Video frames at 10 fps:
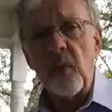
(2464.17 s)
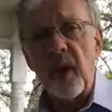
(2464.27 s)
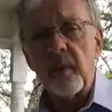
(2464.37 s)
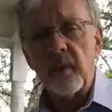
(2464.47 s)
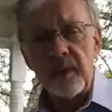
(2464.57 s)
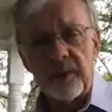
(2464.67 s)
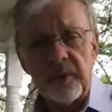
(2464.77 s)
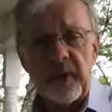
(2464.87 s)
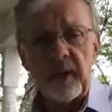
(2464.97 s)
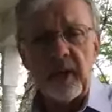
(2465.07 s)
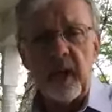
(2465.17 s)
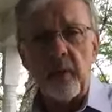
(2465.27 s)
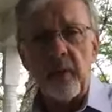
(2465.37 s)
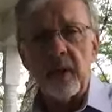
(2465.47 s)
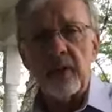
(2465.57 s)
I was afflicted, I
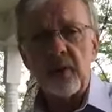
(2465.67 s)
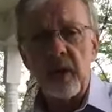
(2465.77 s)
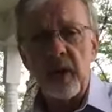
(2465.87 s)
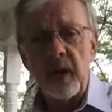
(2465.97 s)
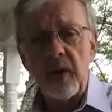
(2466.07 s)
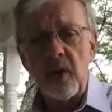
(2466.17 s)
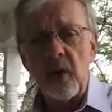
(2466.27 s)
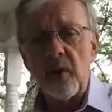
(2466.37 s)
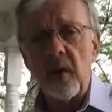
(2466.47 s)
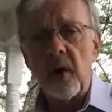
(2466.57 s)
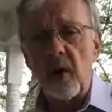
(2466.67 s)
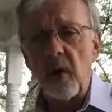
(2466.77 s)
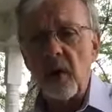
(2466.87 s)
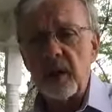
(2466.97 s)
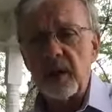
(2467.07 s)
went astray. You know, the
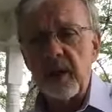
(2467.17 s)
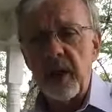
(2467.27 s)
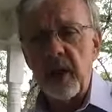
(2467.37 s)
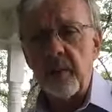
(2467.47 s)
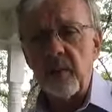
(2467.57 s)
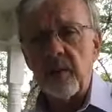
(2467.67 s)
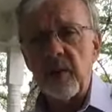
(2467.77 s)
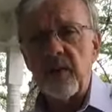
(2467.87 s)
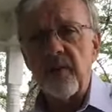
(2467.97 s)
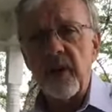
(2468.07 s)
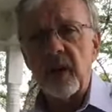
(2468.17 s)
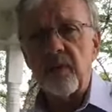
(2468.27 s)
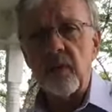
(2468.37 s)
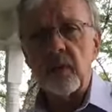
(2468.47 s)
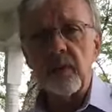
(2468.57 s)
hardest time to be
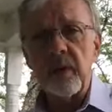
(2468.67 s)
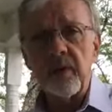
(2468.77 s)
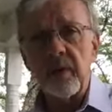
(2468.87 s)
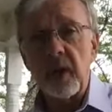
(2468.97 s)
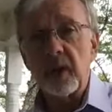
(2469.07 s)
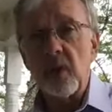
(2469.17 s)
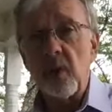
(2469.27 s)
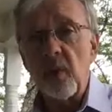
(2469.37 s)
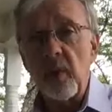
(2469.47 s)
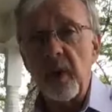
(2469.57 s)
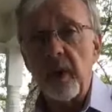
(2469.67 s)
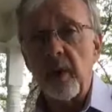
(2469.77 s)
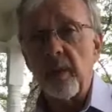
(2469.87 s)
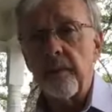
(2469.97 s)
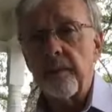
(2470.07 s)
faithful is when everything's going well.